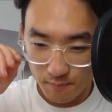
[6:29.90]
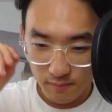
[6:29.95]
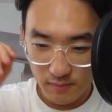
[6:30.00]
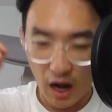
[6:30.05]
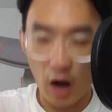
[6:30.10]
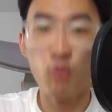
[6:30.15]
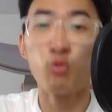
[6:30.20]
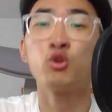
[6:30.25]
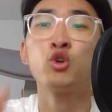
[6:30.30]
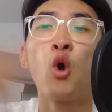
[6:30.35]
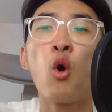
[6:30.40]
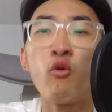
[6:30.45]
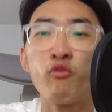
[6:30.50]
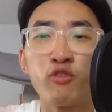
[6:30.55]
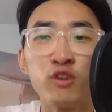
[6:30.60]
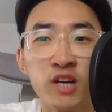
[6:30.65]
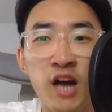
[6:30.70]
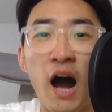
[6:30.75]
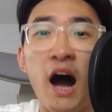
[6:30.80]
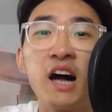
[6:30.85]
go
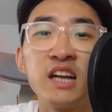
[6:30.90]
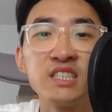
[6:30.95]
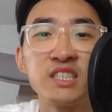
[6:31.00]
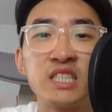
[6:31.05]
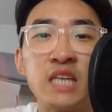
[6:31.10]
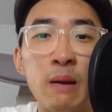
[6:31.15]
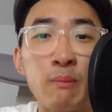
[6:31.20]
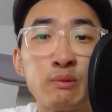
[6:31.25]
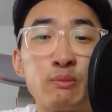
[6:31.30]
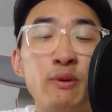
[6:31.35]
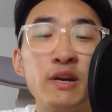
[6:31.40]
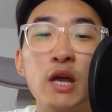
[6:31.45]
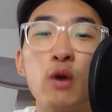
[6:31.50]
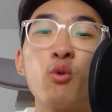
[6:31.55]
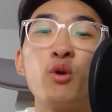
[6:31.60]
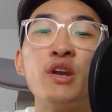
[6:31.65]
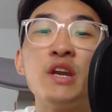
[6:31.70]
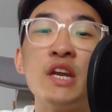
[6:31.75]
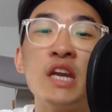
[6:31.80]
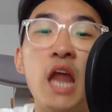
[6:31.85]
over concepts, but it
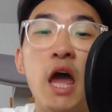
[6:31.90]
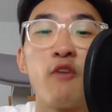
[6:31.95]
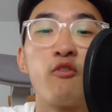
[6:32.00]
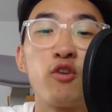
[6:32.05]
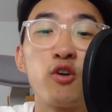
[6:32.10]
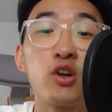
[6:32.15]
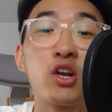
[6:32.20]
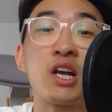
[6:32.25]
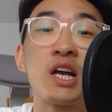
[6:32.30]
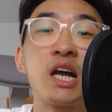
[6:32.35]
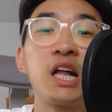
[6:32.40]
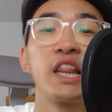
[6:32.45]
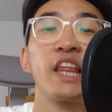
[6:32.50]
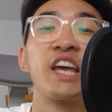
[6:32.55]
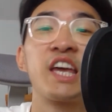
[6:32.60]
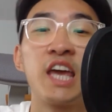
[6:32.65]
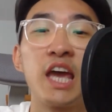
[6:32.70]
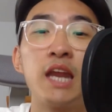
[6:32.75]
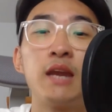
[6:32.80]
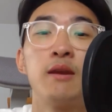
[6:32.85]
would never
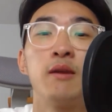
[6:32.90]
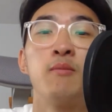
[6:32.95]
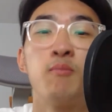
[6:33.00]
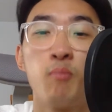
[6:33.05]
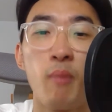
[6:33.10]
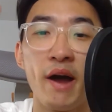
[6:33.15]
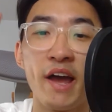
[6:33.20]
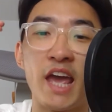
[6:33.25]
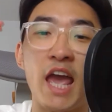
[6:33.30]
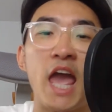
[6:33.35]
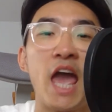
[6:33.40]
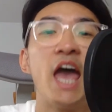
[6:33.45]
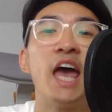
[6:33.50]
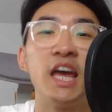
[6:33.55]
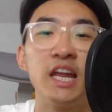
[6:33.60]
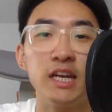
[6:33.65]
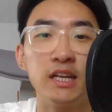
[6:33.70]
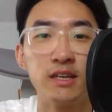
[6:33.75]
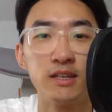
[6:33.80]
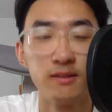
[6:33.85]
click in my
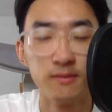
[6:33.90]
head.